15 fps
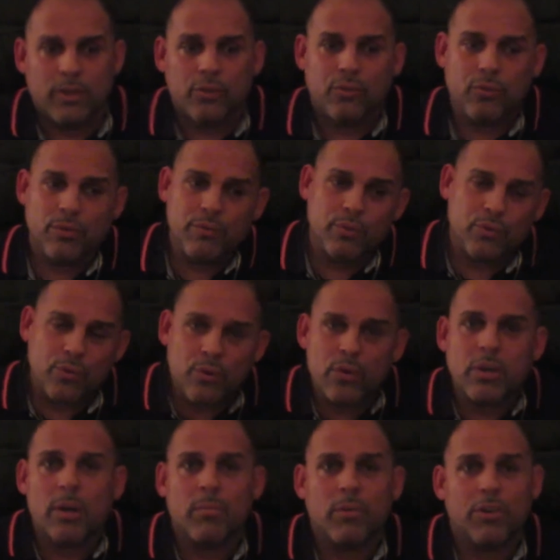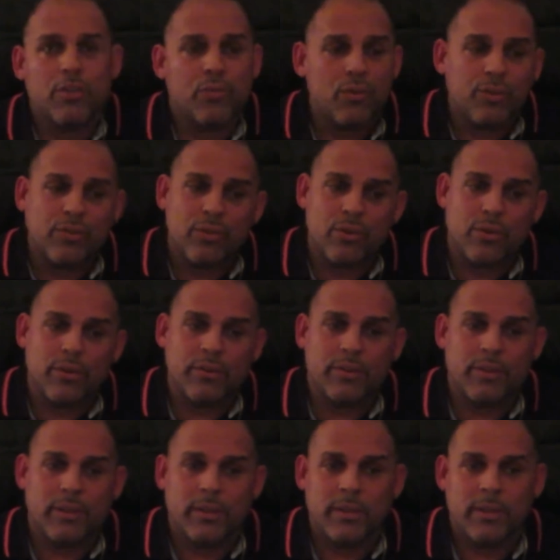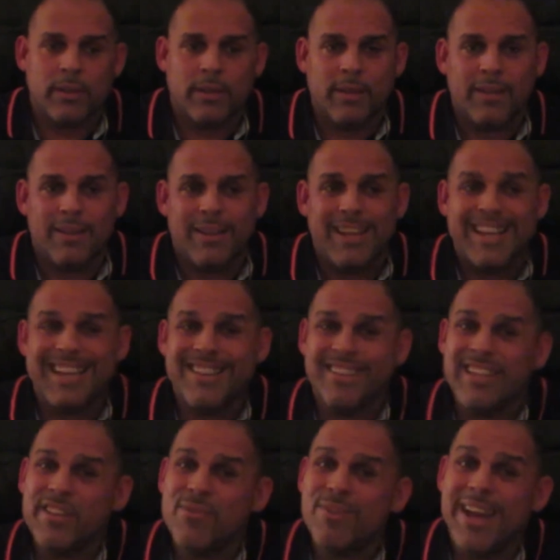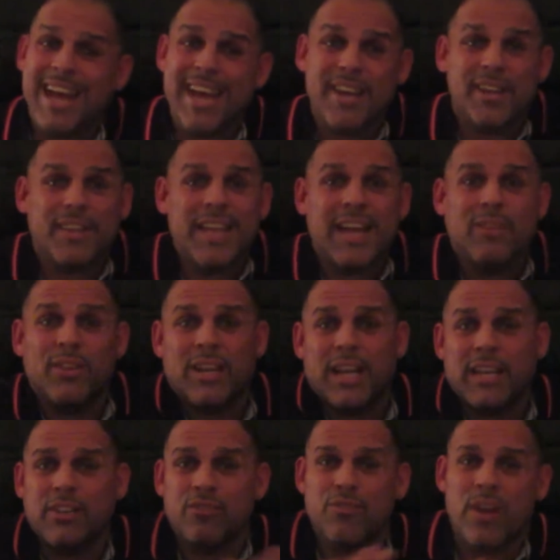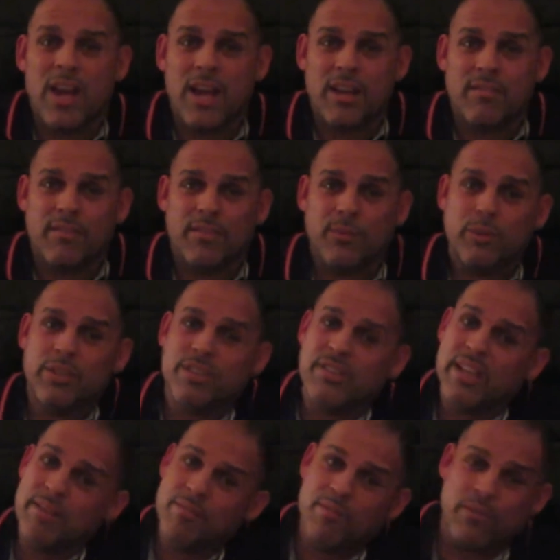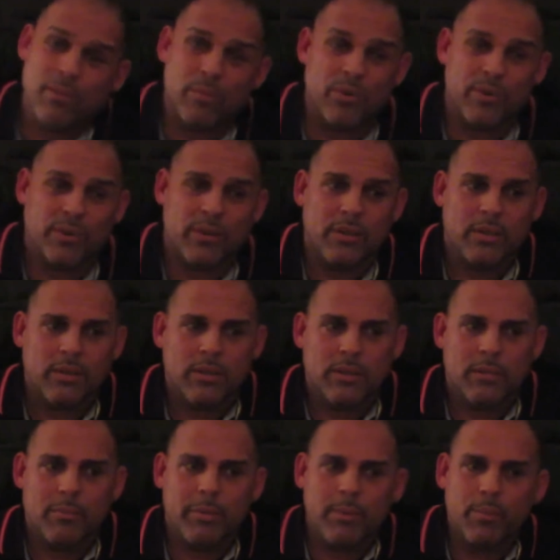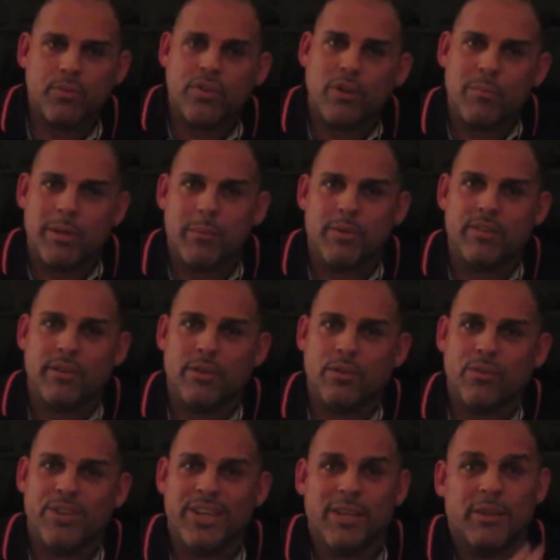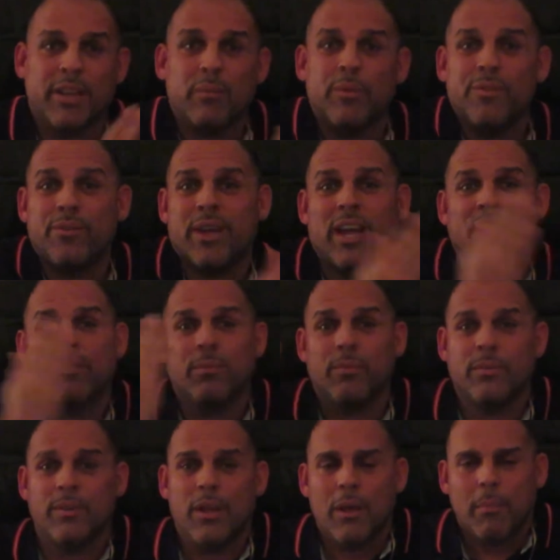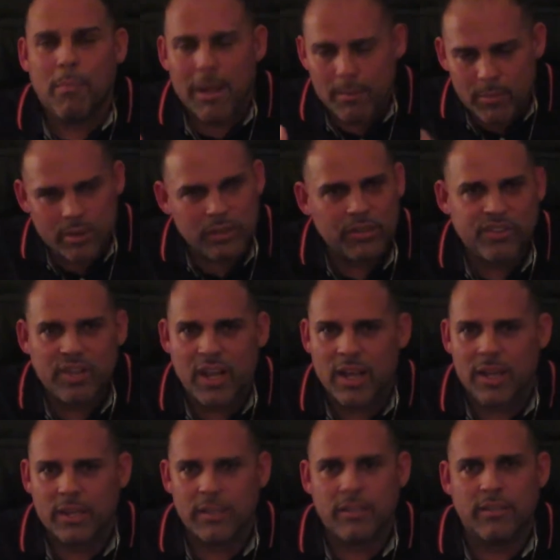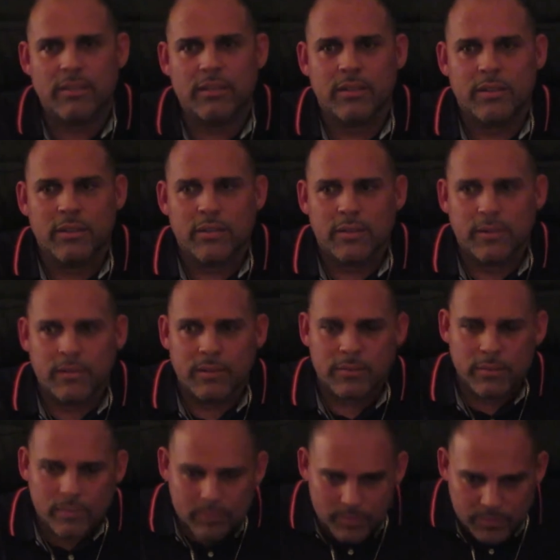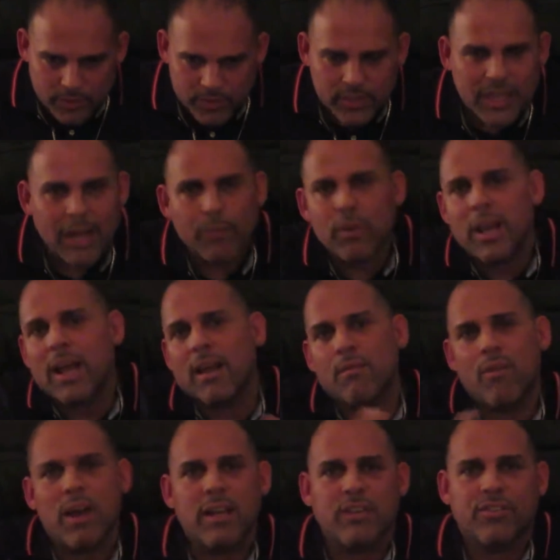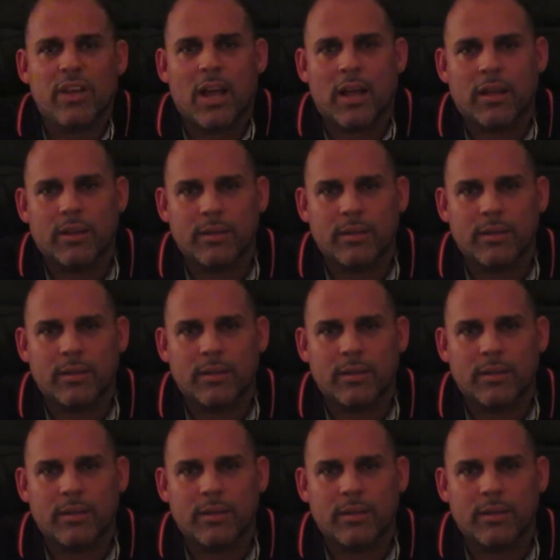So if you throw a couple of cross courts, and then you add a down the line drive with the same footwork, people start babysitting over there, and then when you catch them with my money shot is the down the line right shot,